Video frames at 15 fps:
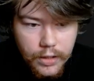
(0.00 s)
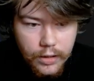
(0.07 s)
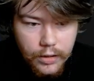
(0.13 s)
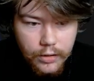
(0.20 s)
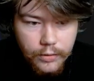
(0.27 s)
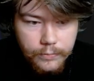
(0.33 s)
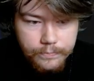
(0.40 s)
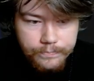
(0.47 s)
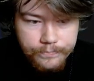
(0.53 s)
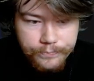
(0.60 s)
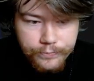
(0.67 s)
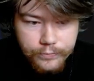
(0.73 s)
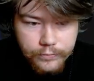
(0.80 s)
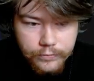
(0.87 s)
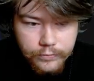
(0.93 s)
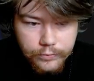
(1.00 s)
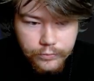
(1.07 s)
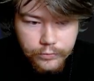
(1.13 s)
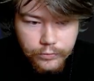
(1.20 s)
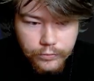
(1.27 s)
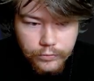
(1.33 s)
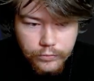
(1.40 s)
um,
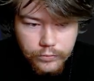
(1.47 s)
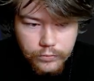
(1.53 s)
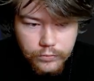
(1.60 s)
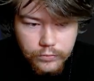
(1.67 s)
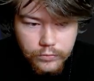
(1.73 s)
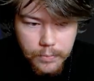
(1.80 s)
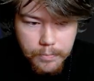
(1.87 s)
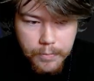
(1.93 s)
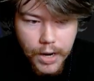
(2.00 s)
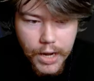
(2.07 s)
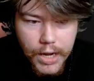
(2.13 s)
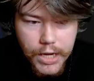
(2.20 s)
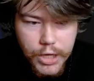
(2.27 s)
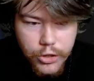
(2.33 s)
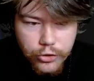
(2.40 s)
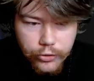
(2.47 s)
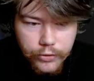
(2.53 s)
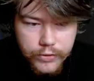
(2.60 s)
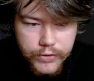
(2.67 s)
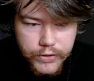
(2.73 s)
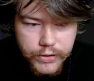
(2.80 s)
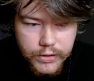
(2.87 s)
my
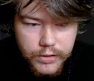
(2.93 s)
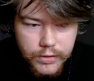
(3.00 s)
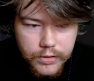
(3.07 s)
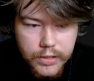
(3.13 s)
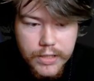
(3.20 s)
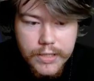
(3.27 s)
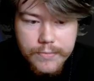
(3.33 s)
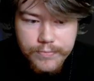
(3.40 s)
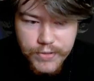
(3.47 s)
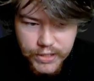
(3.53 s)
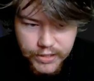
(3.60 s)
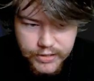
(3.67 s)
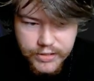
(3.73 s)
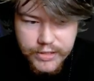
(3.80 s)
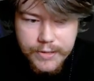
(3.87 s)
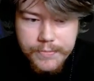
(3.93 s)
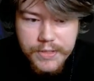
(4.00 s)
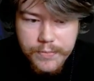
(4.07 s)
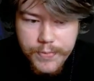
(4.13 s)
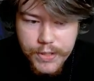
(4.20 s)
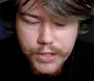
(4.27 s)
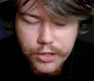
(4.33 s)
cursor does seem
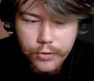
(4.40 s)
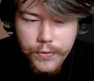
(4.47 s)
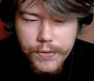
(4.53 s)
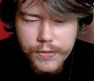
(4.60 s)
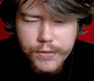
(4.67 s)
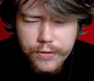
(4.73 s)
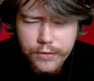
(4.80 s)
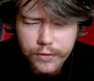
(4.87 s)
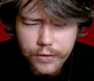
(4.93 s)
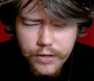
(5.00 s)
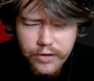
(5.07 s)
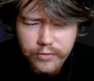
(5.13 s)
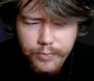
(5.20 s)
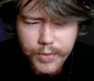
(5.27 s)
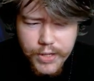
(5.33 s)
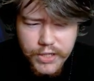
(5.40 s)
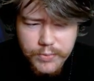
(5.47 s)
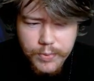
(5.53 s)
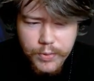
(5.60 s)
to be going to thirty F P S,